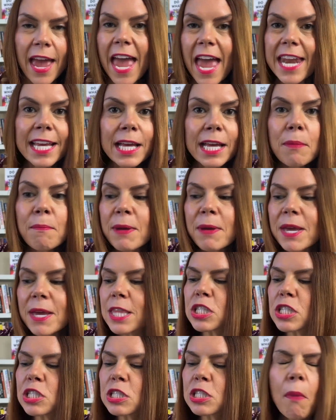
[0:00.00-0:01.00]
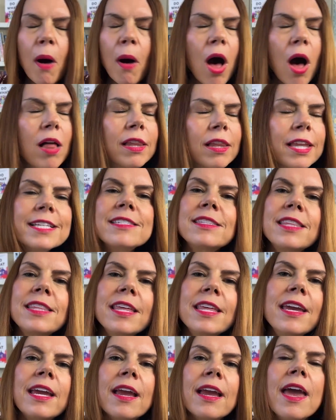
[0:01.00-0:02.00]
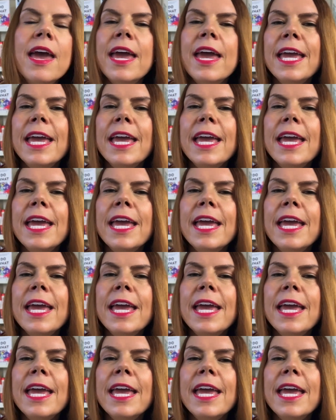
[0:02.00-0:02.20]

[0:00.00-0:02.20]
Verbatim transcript: And it can be the smallest thing.